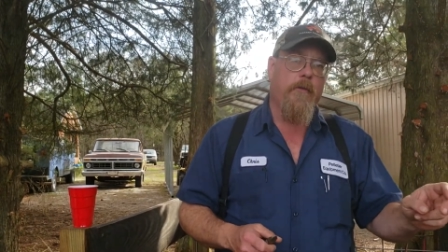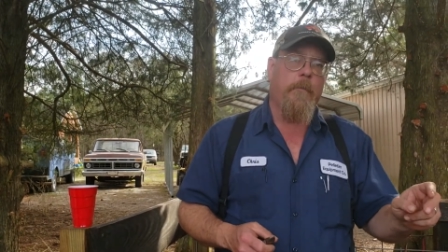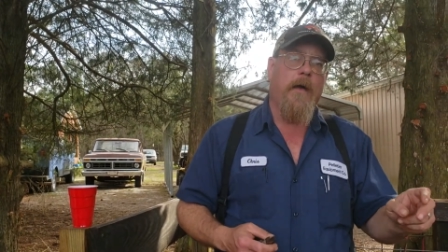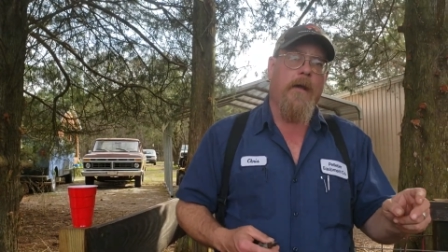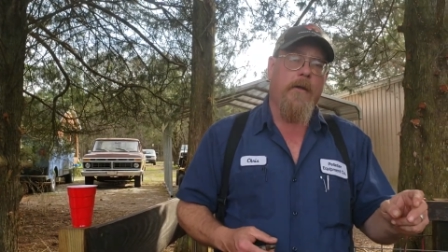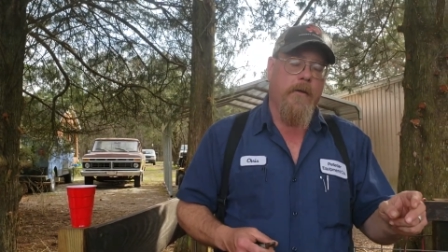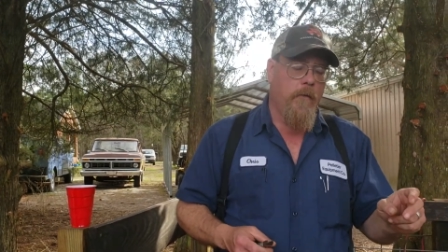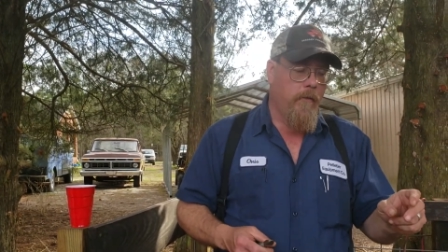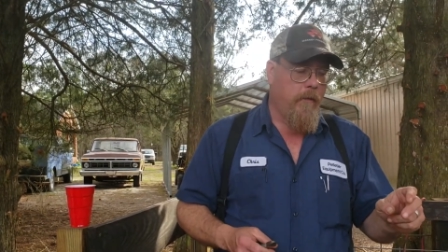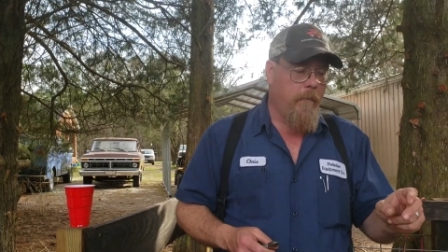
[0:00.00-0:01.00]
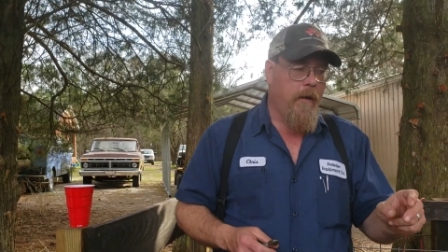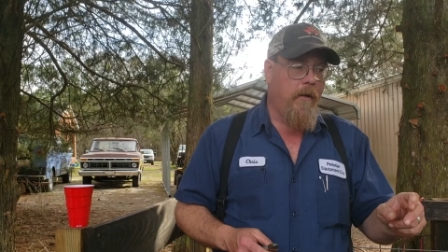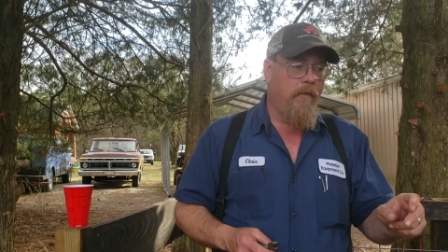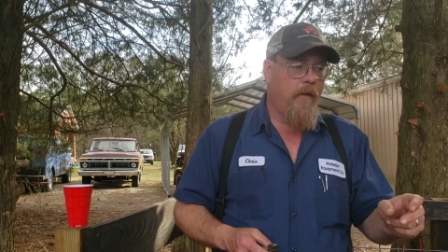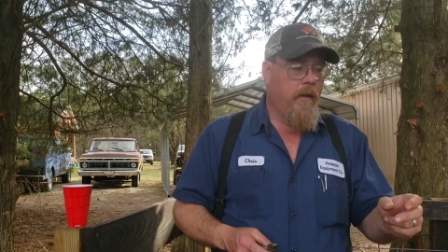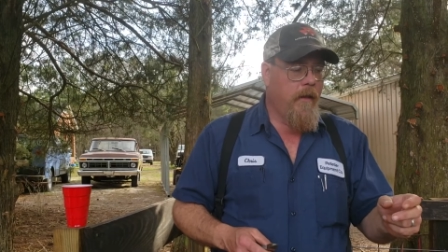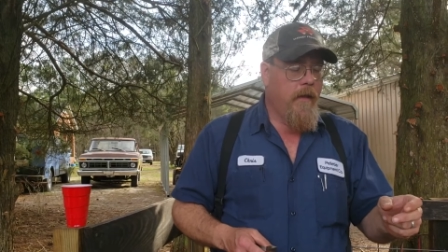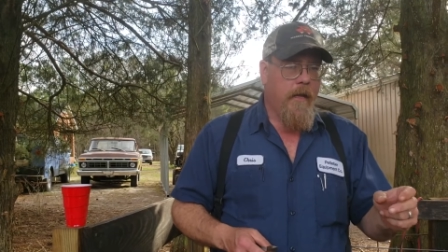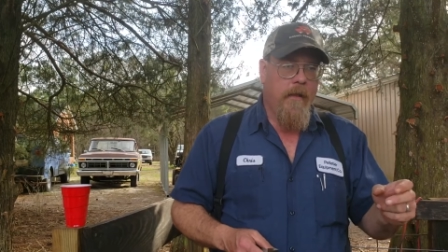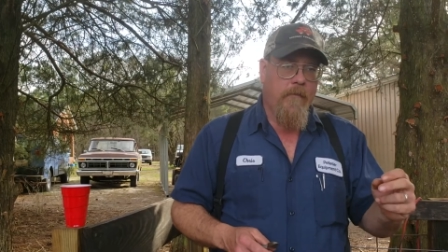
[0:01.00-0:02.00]
the back of the corner of their mouth,
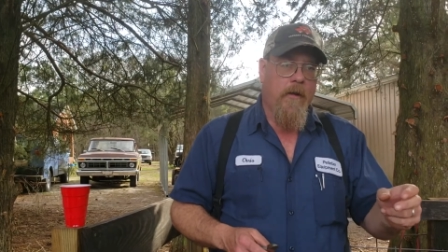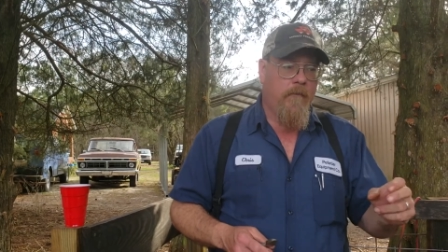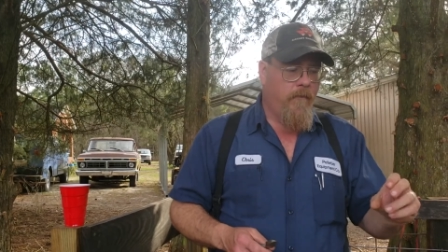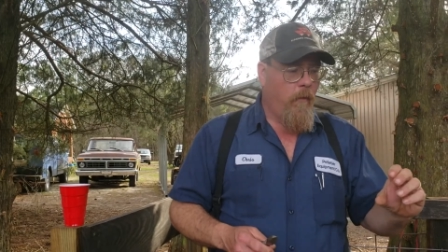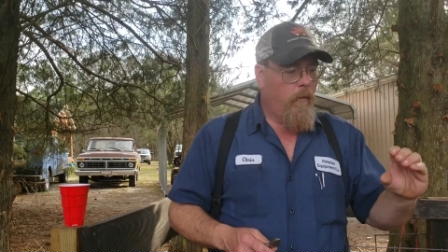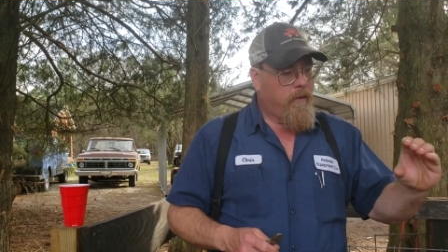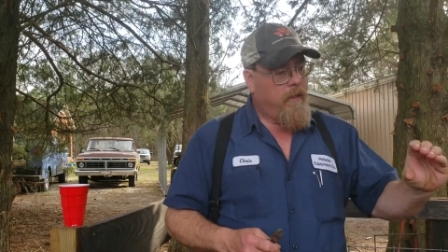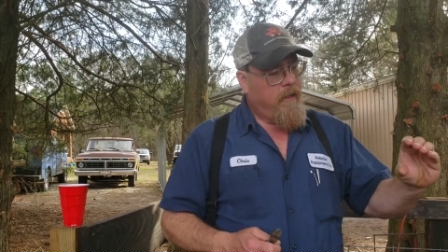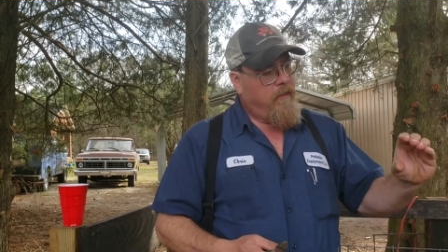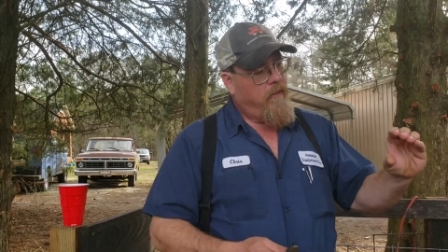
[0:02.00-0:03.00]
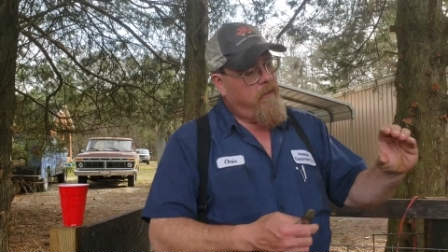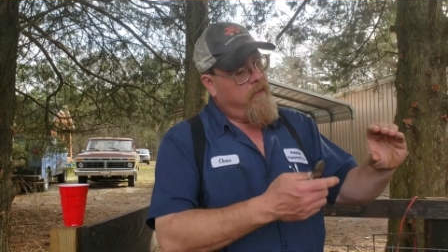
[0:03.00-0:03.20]
they've got four teeth